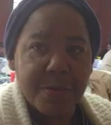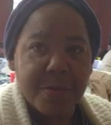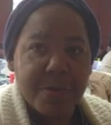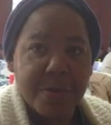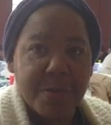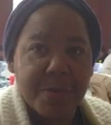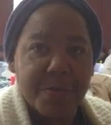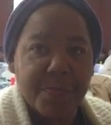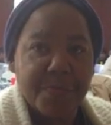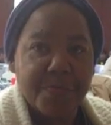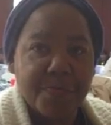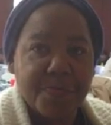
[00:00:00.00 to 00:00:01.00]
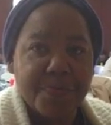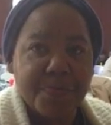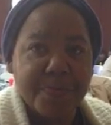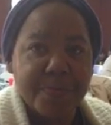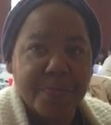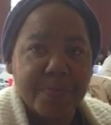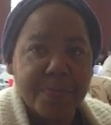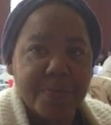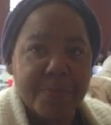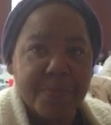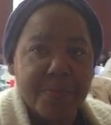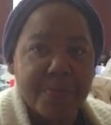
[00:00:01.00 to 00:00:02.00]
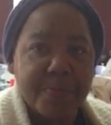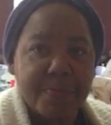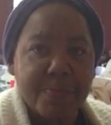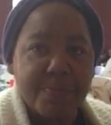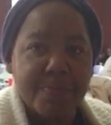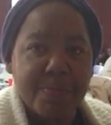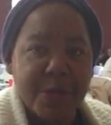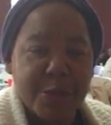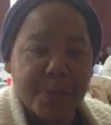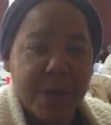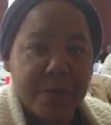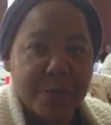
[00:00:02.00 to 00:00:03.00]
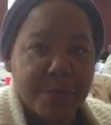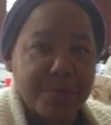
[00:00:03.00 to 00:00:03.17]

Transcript: All right. Thank you, Granny. Shalom.